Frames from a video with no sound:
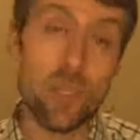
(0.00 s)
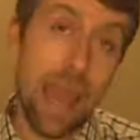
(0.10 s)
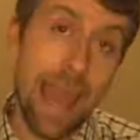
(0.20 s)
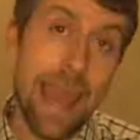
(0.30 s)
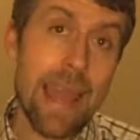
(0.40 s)

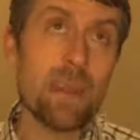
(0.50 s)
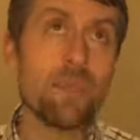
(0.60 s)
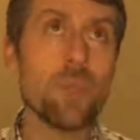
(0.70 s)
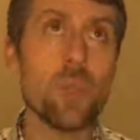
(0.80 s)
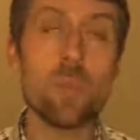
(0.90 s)

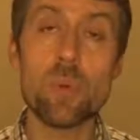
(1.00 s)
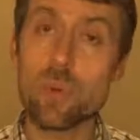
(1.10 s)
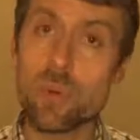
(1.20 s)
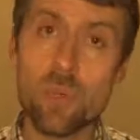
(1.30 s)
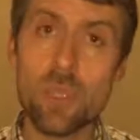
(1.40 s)
have the
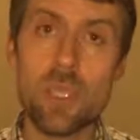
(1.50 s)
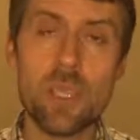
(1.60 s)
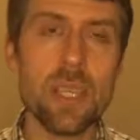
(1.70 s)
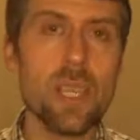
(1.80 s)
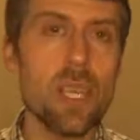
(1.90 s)

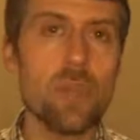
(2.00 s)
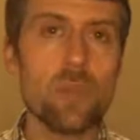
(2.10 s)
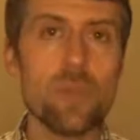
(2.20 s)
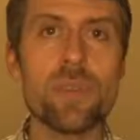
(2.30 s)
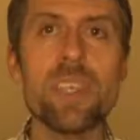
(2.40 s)
opportunity
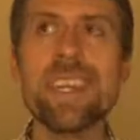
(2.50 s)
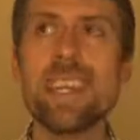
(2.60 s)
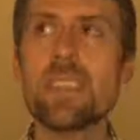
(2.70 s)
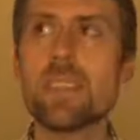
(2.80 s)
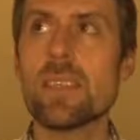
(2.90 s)
to
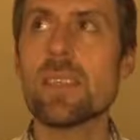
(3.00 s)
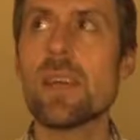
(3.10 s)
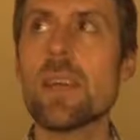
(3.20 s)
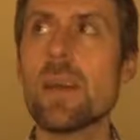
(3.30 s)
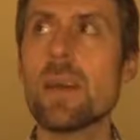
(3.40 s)
create
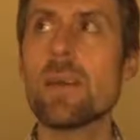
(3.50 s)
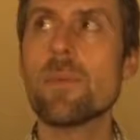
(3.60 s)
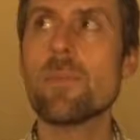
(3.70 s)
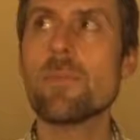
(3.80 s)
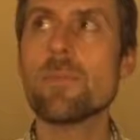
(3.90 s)
a
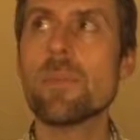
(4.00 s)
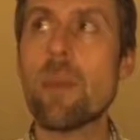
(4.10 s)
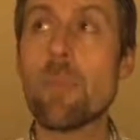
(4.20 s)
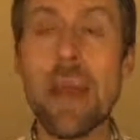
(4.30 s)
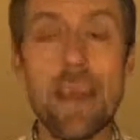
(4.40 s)

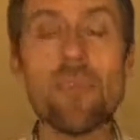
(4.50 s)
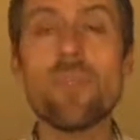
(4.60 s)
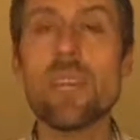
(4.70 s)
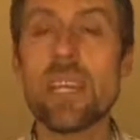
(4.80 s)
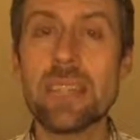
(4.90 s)

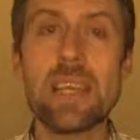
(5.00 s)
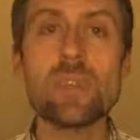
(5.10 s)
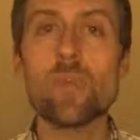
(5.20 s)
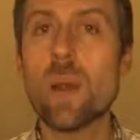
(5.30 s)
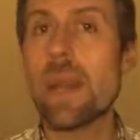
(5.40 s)
pathway, and
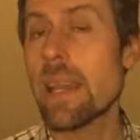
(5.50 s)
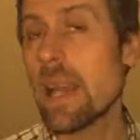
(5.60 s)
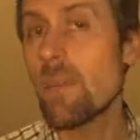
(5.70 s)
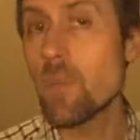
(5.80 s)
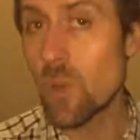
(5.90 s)
that's why
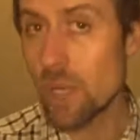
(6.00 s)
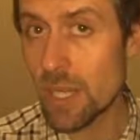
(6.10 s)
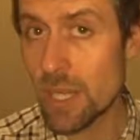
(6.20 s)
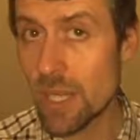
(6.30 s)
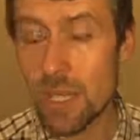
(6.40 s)
I'm
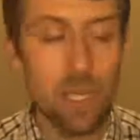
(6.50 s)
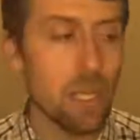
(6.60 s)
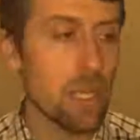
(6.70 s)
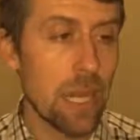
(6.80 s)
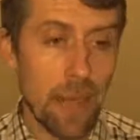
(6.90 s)
working
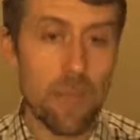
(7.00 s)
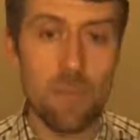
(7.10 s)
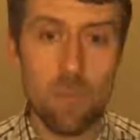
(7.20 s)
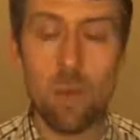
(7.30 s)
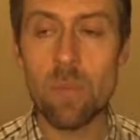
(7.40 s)
at the
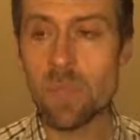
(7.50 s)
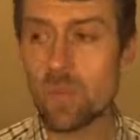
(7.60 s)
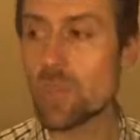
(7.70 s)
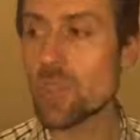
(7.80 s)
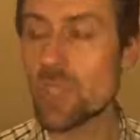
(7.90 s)
moment,
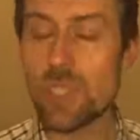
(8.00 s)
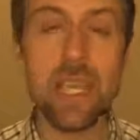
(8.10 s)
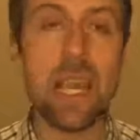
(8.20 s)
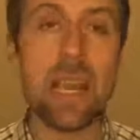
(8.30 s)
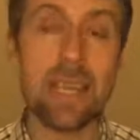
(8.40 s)
which is the
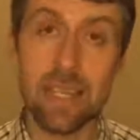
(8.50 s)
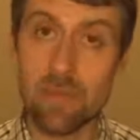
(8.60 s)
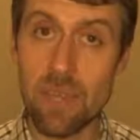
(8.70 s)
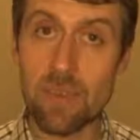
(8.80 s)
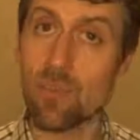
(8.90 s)
Agri
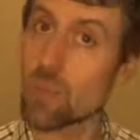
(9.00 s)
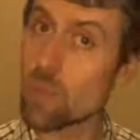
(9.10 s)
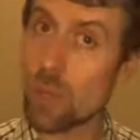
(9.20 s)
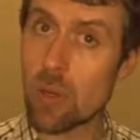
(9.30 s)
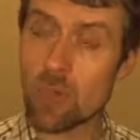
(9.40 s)
Adventures
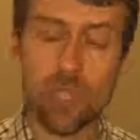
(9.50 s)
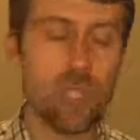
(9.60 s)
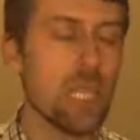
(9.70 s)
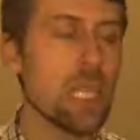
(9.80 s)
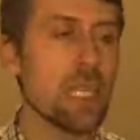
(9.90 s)
project.
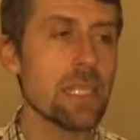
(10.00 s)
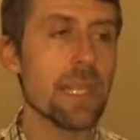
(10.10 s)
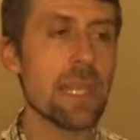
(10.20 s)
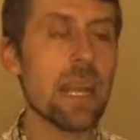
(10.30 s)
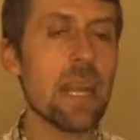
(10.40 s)

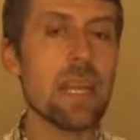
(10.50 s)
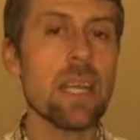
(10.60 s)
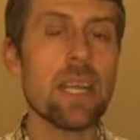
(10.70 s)
They are